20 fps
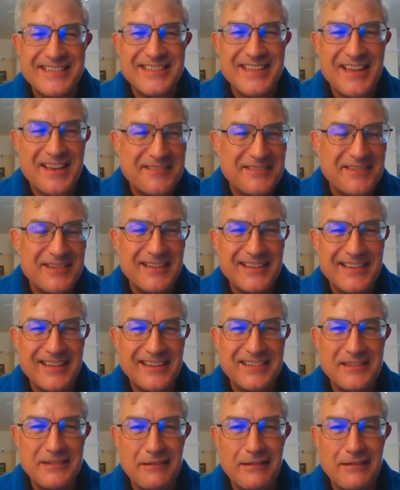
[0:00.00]
So you
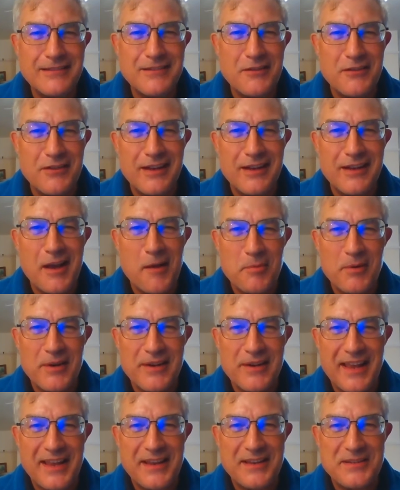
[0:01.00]
can do it in a couple
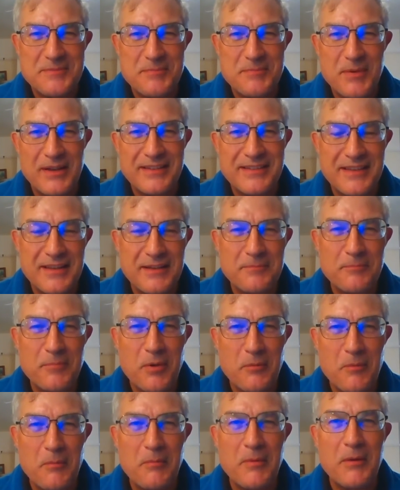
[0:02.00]
of days, but
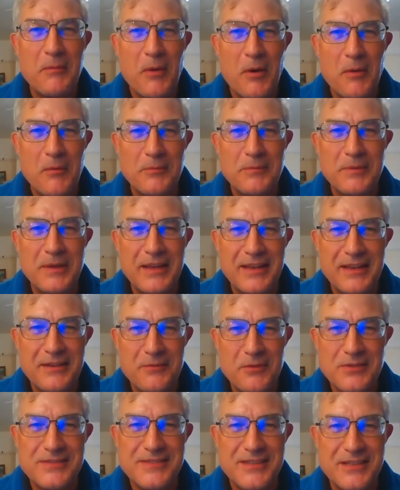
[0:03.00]
probably won't be. It
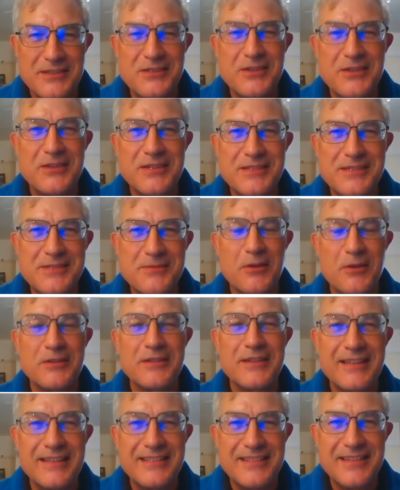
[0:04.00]
wasn't as good as the one
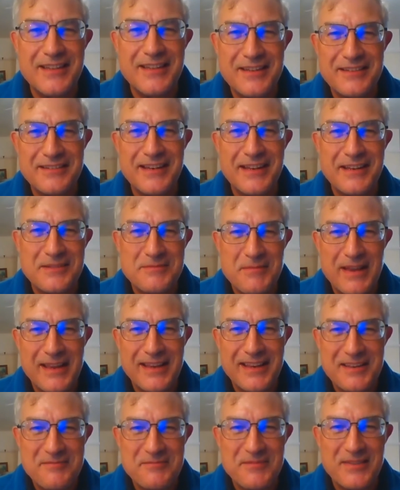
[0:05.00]
that making.